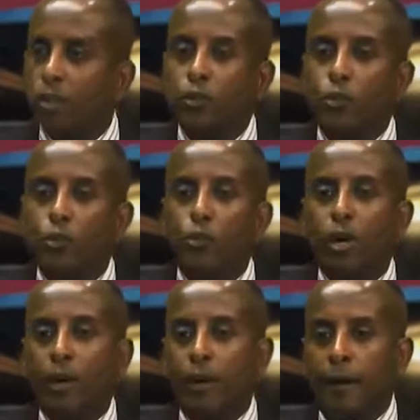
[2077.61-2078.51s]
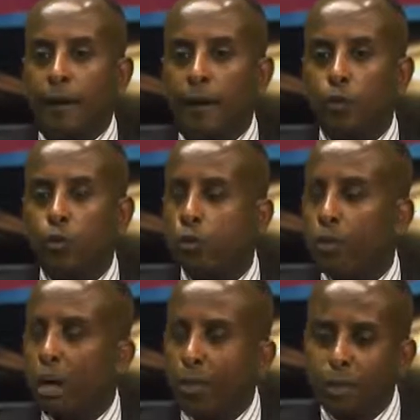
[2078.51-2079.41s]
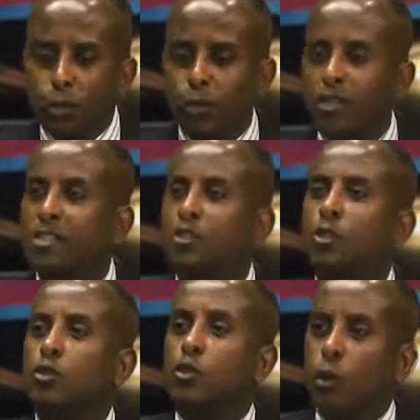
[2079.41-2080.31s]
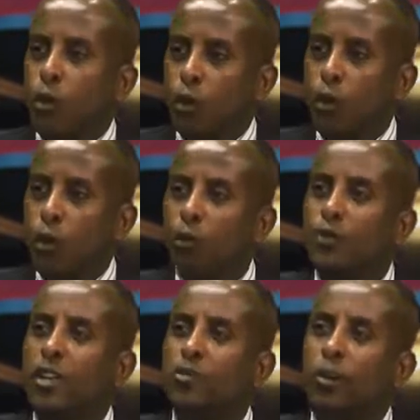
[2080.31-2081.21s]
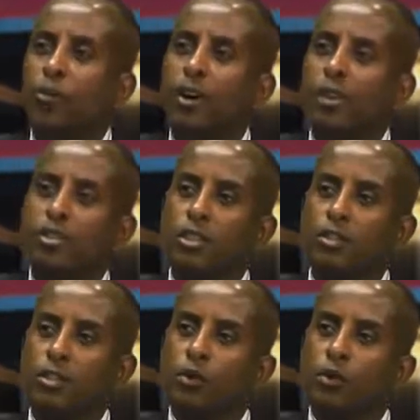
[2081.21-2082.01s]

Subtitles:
to come into this zone of sense of urgency,